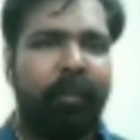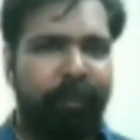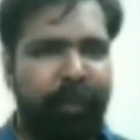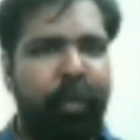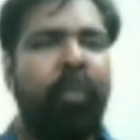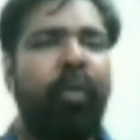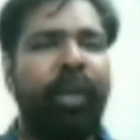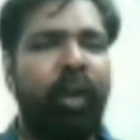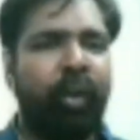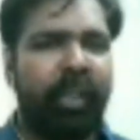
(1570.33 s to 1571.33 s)
Before
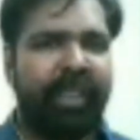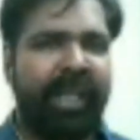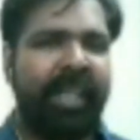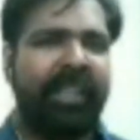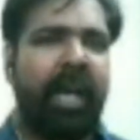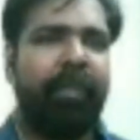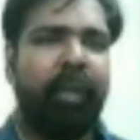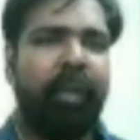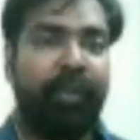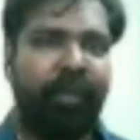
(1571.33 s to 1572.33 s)
moving on to the second
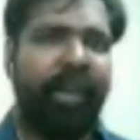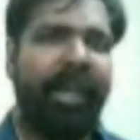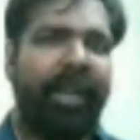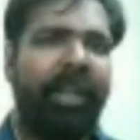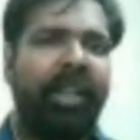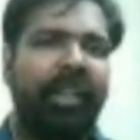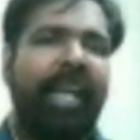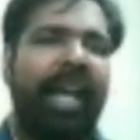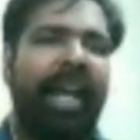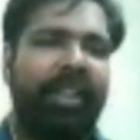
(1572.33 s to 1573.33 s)
chapter from where
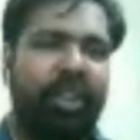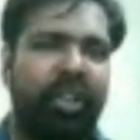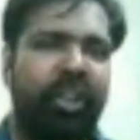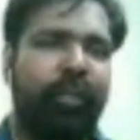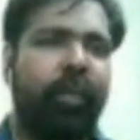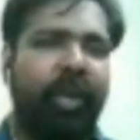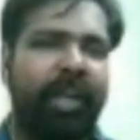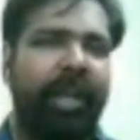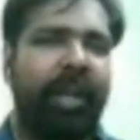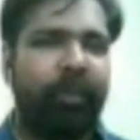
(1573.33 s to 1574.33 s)
the actions of Omar
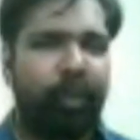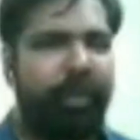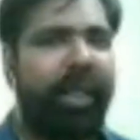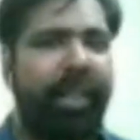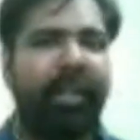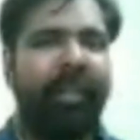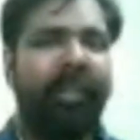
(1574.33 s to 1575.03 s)
Khayyam would begin,